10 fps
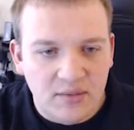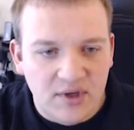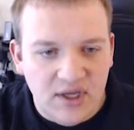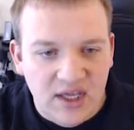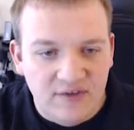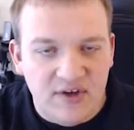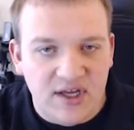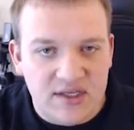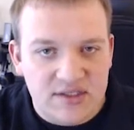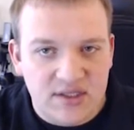If it
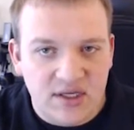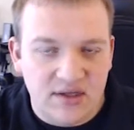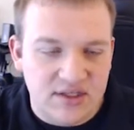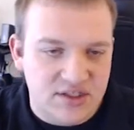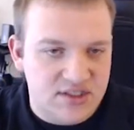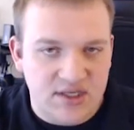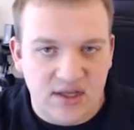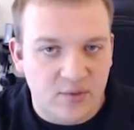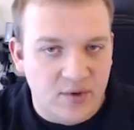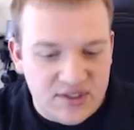is, and let's just say
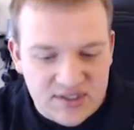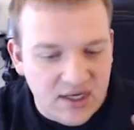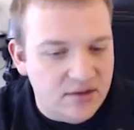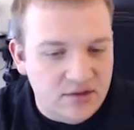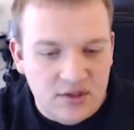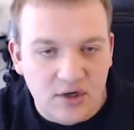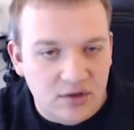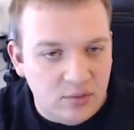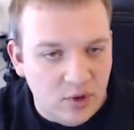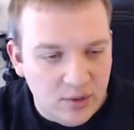that we said,
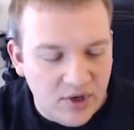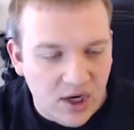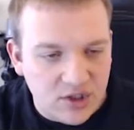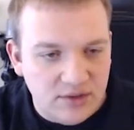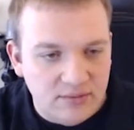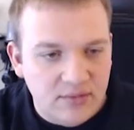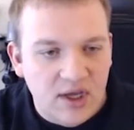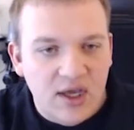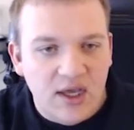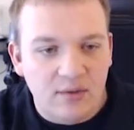deploy to production,
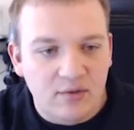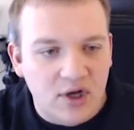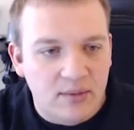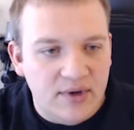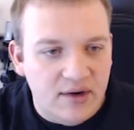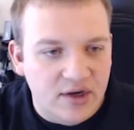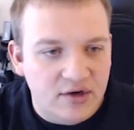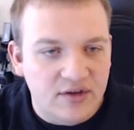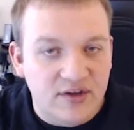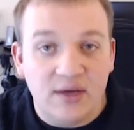it will come down here
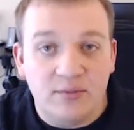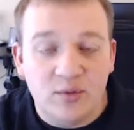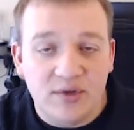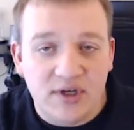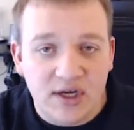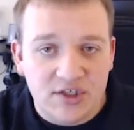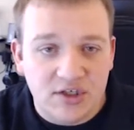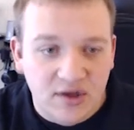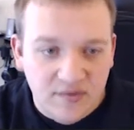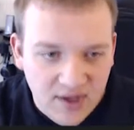into the implementation
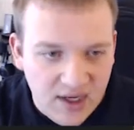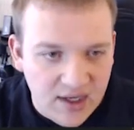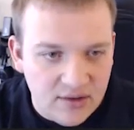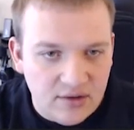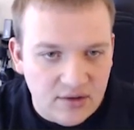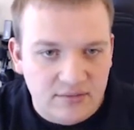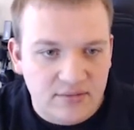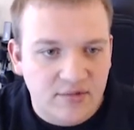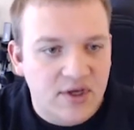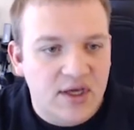of that handler.
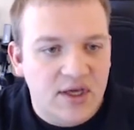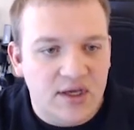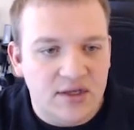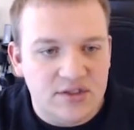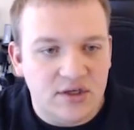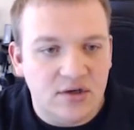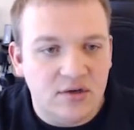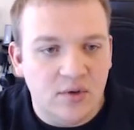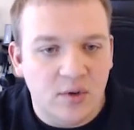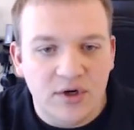And
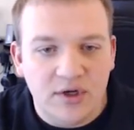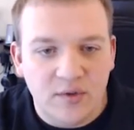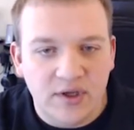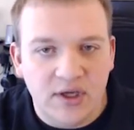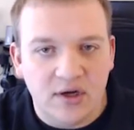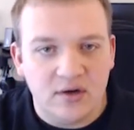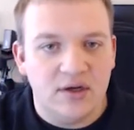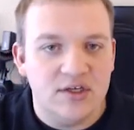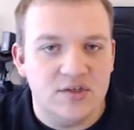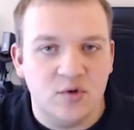so what we're doing here
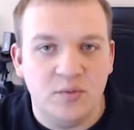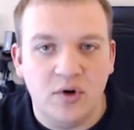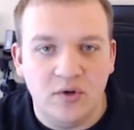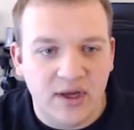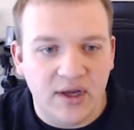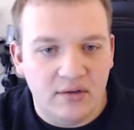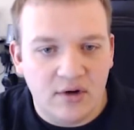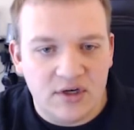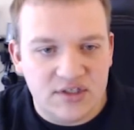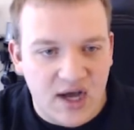is we're pulling out
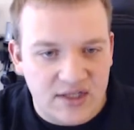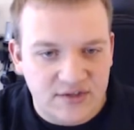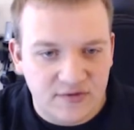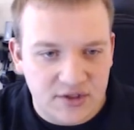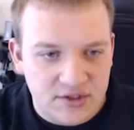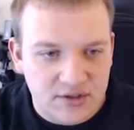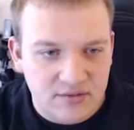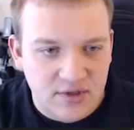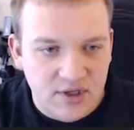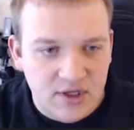our slots first.
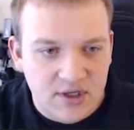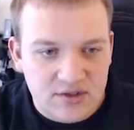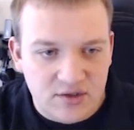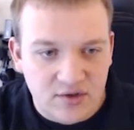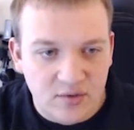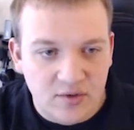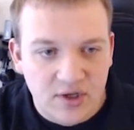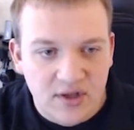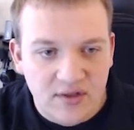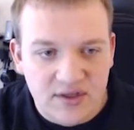So
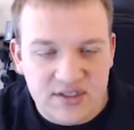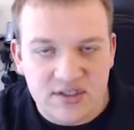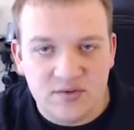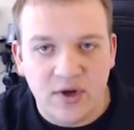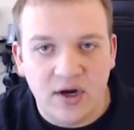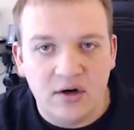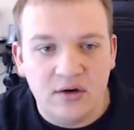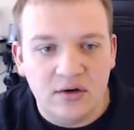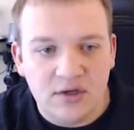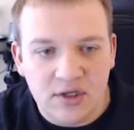this is
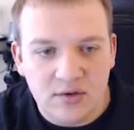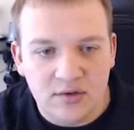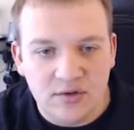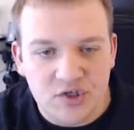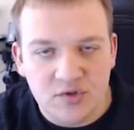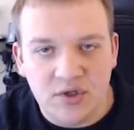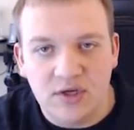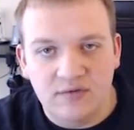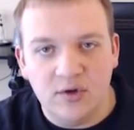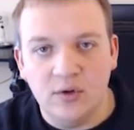where you can
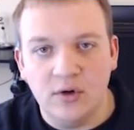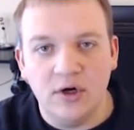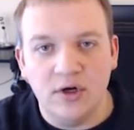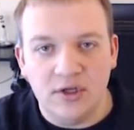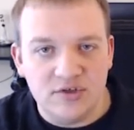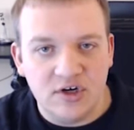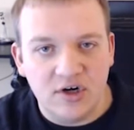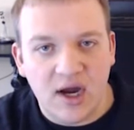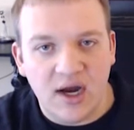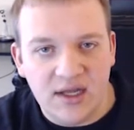retrieve your
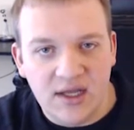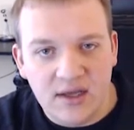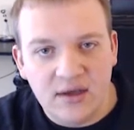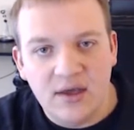user ID